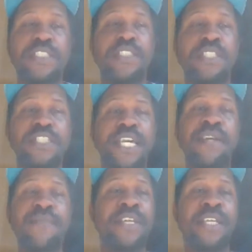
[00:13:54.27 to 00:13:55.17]
the, the
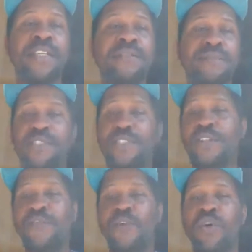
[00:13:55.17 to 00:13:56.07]
chat feed.
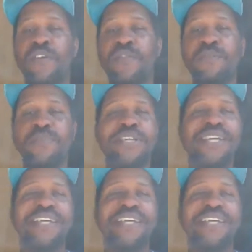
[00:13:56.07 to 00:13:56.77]
It's only a few of them,